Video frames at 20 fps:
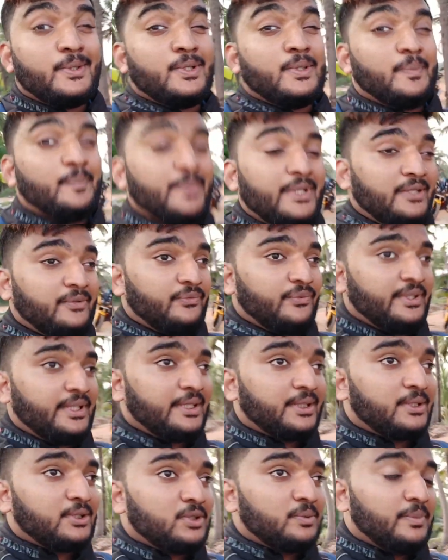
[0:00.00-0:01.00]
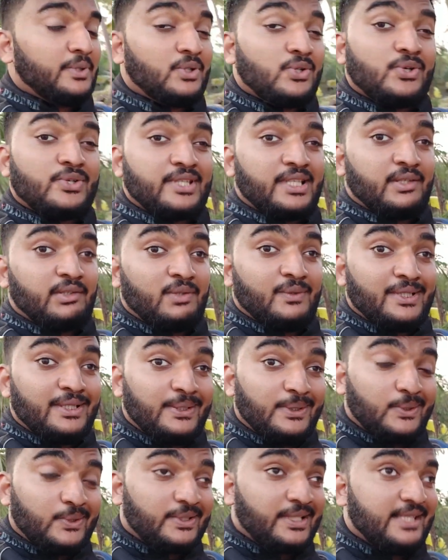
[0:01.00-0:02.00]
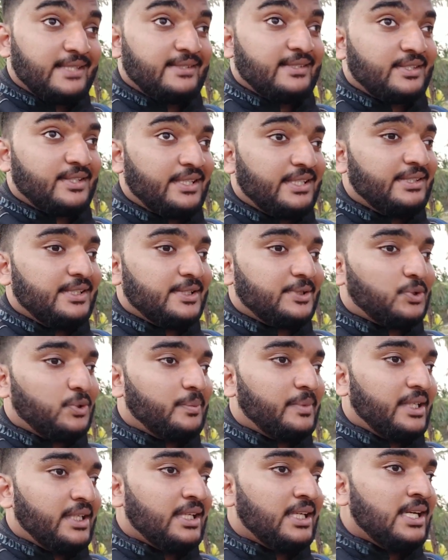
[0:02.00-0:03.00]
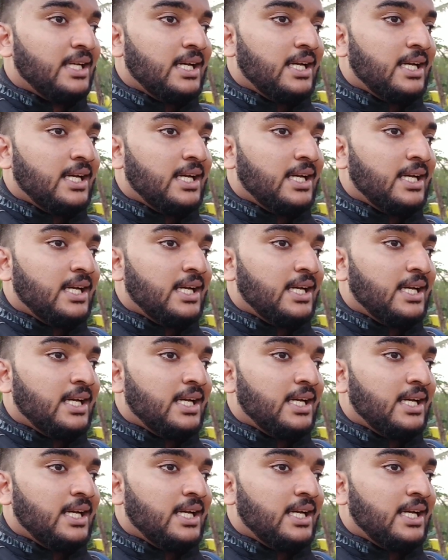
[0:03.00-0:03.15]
a bit freaked out because everyone looked as a stranger to me